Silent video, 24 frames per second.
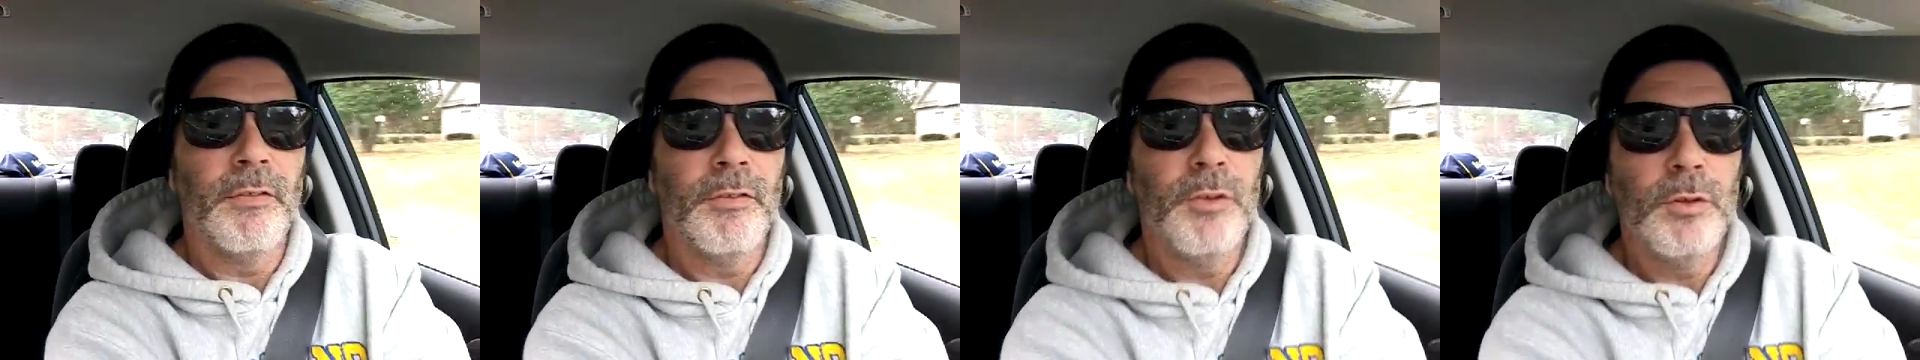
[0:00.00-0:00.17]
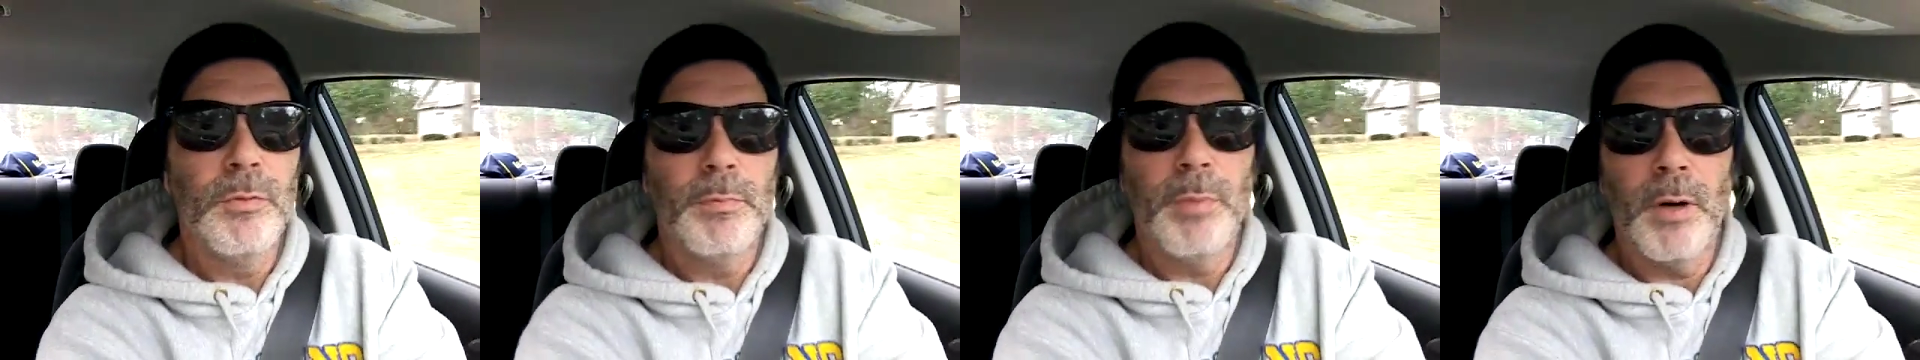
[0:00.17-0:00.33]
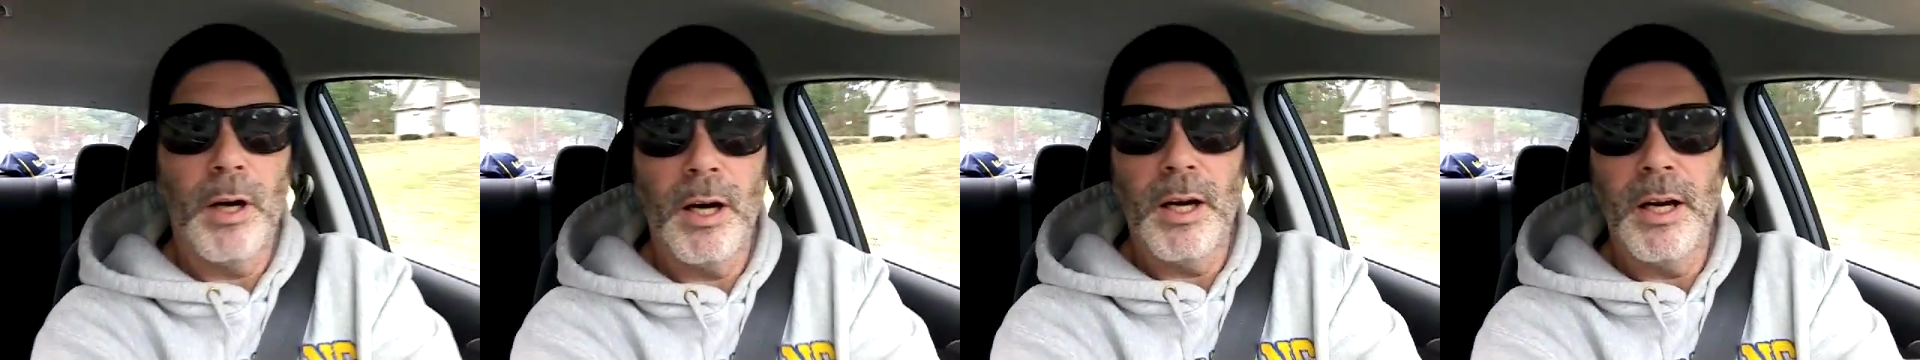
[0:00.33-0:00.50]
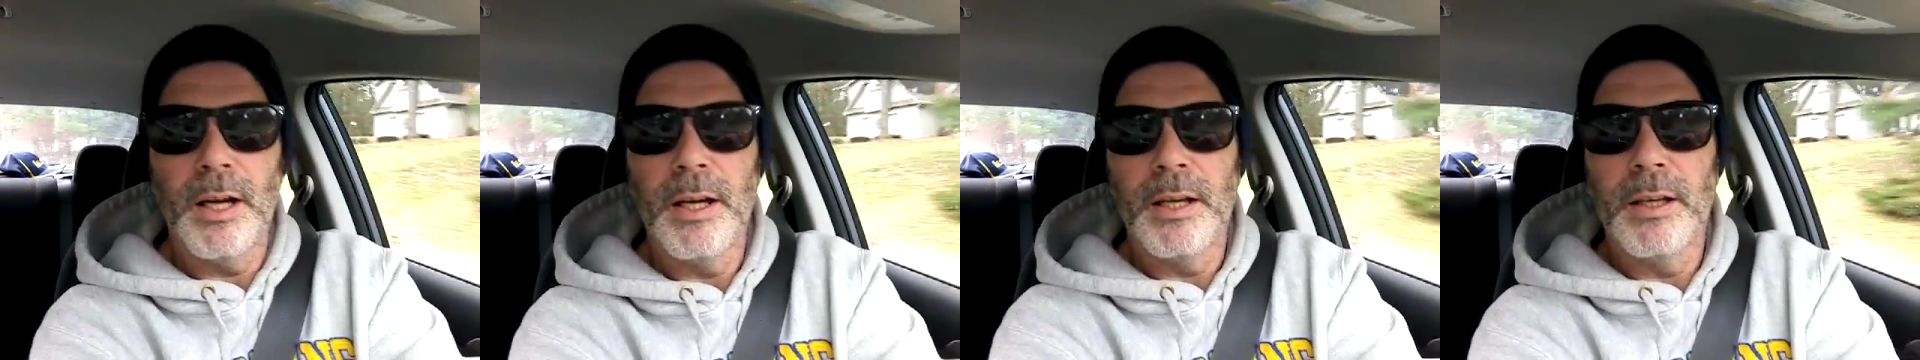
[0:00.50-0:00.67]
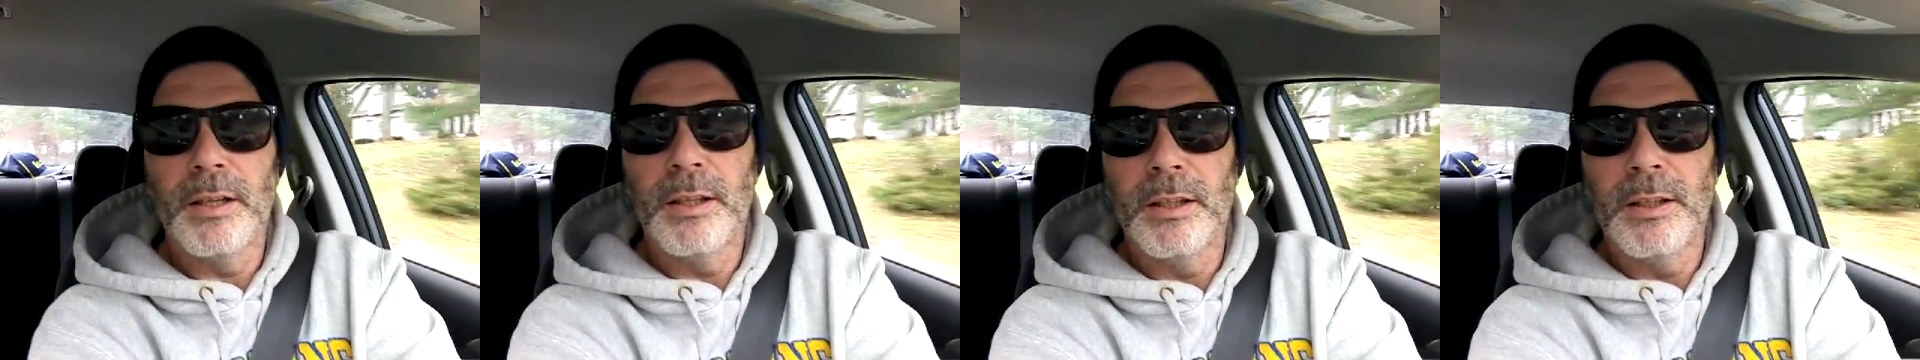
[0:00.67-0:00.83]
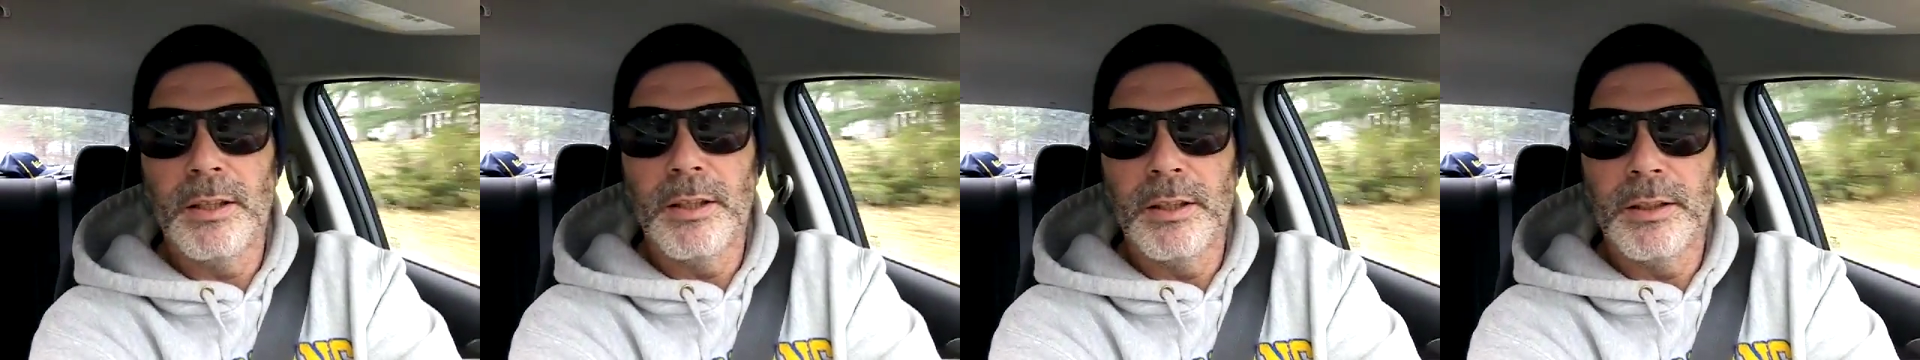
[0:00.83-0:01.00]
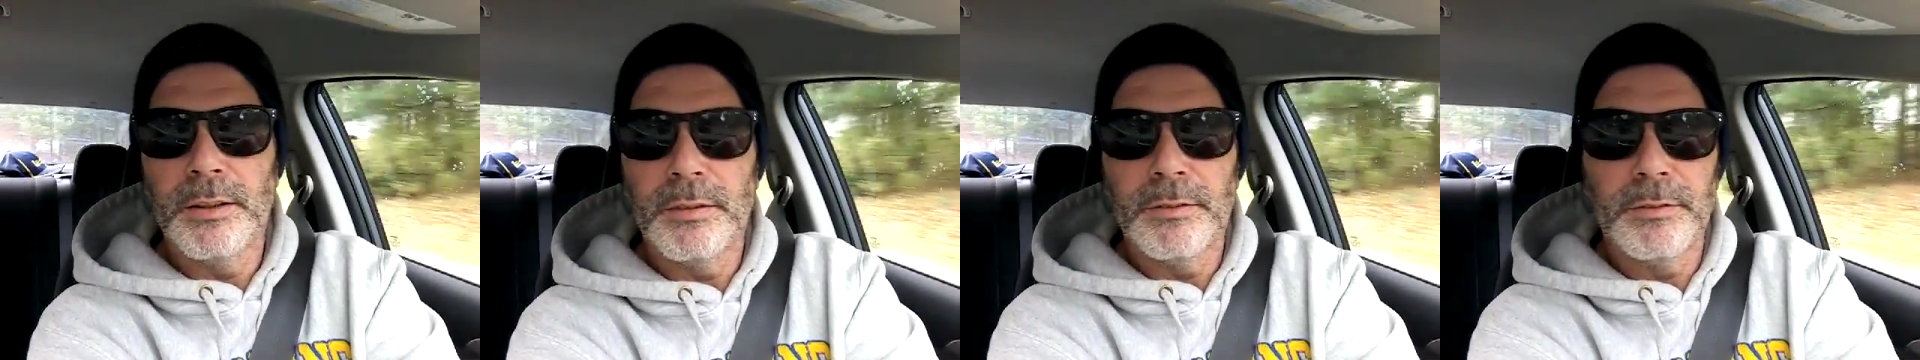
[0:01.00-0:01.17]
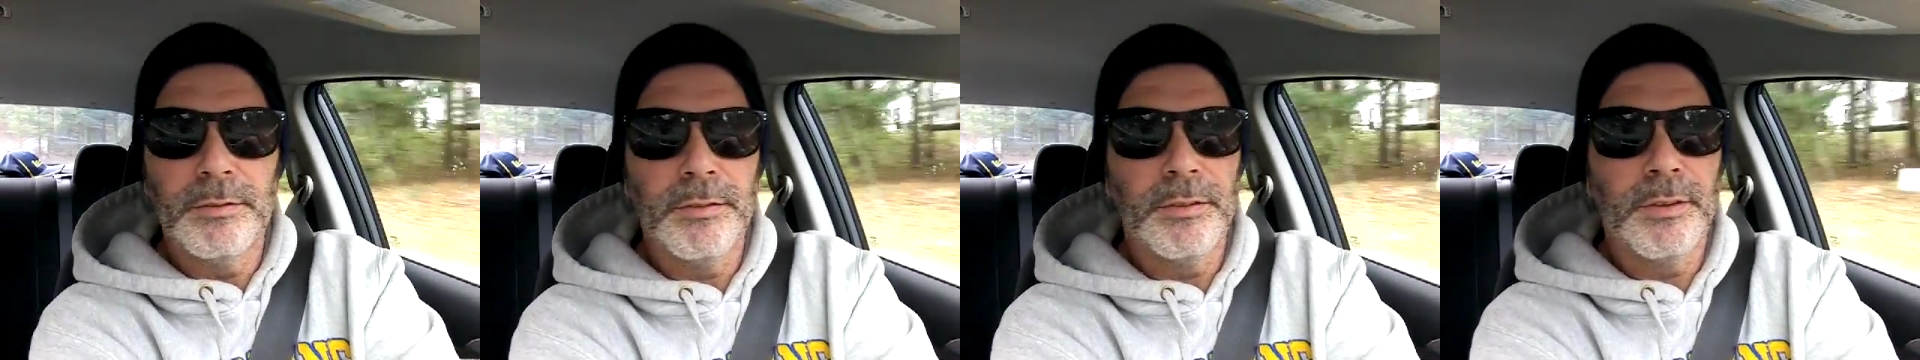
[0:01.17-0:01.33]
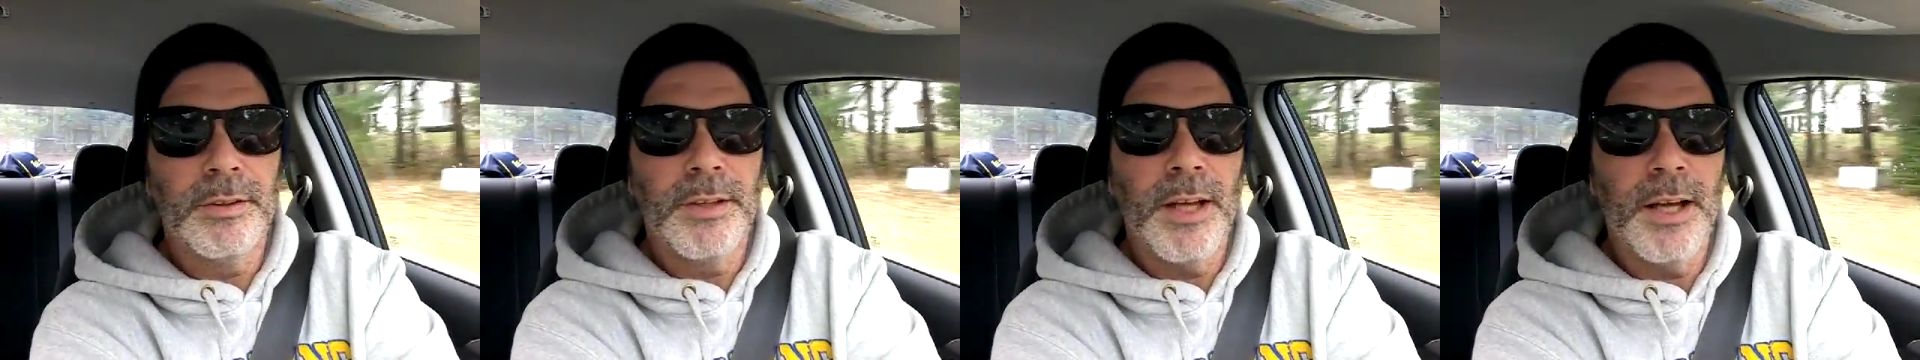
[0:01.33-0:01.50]

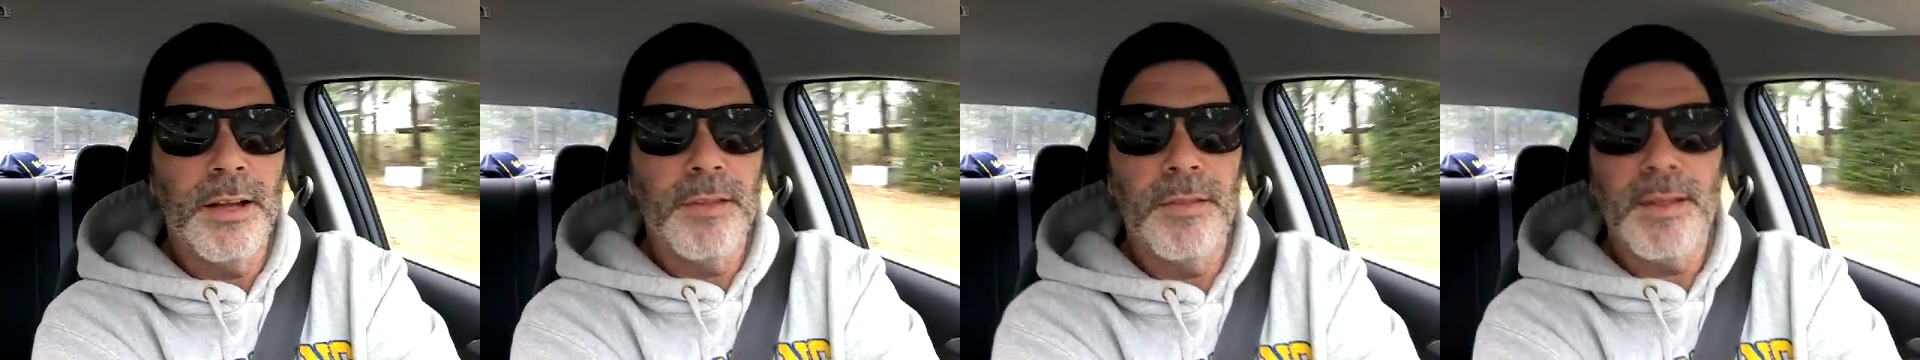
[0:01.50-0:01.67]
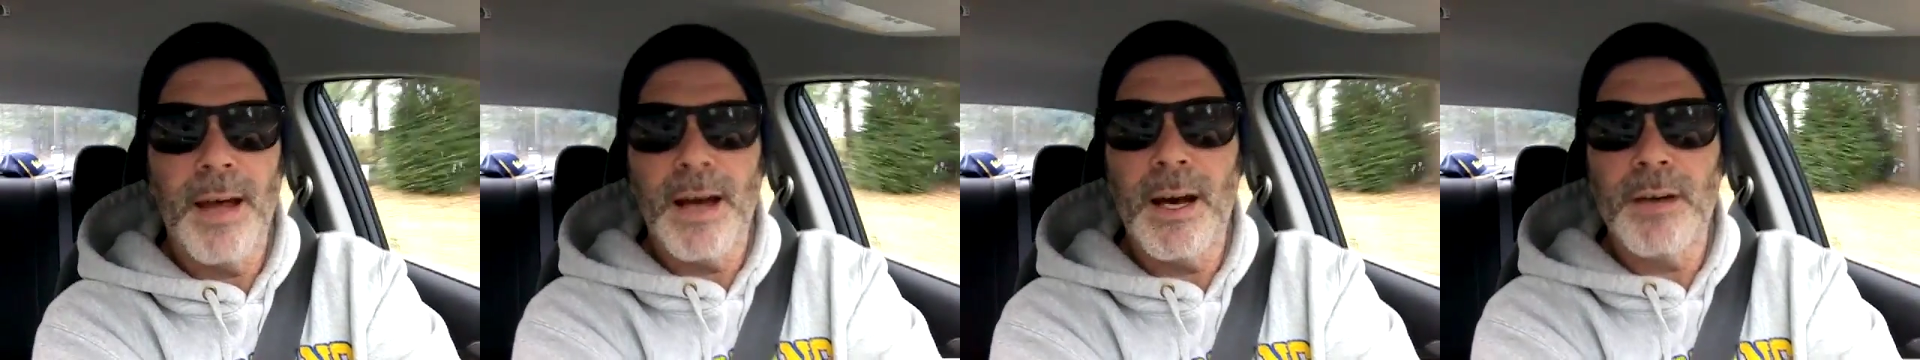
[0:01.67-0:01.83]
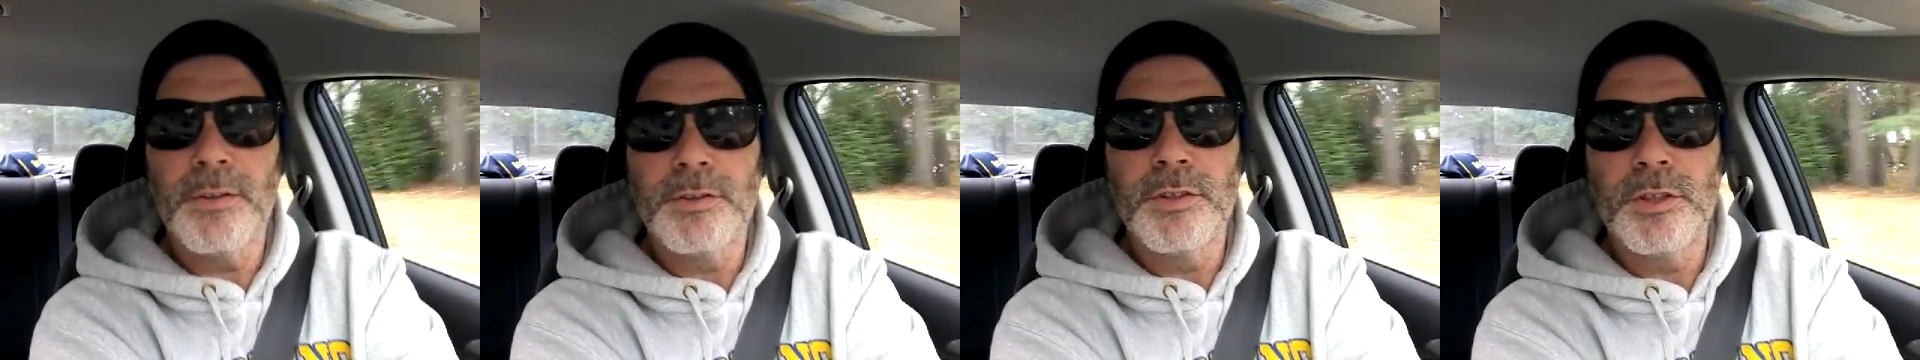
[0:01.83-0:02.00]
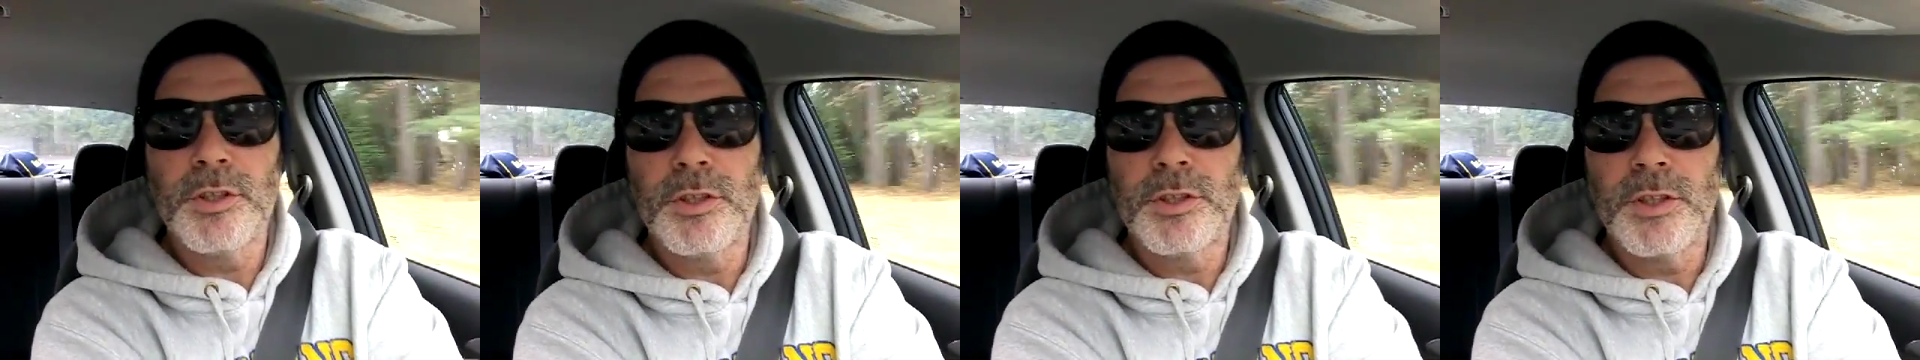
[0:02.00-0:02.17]
10,000